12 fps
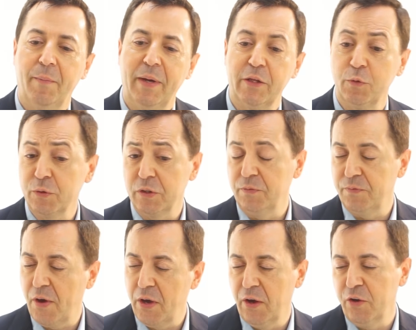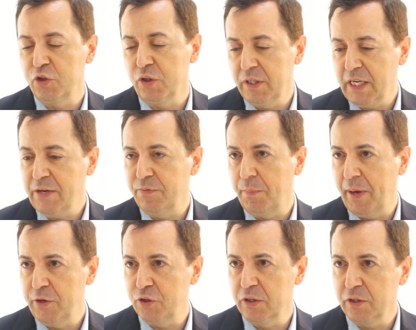It's also a very urgent need for
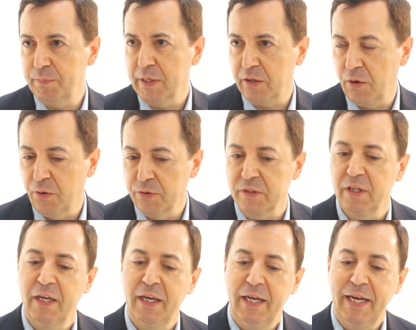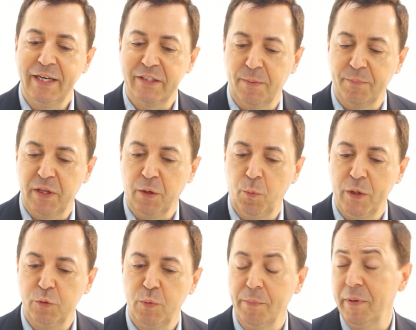patients because it's something
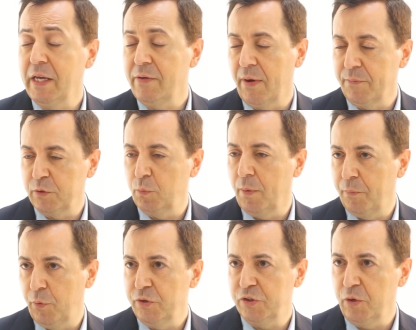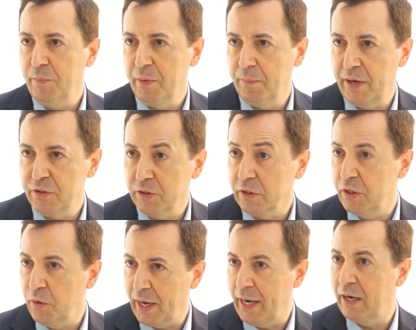which we believe up to 1.2 million patients in the
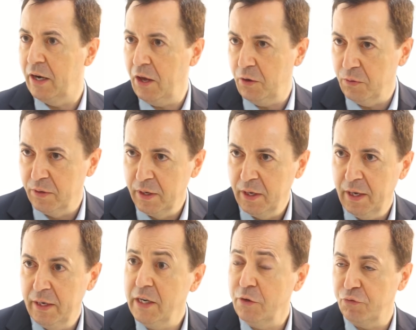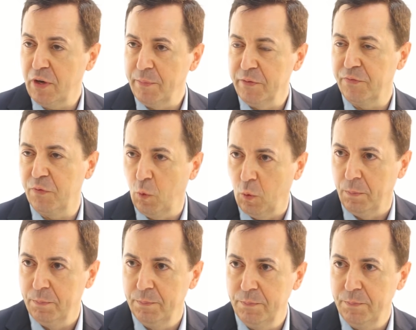UK alone need treatment for.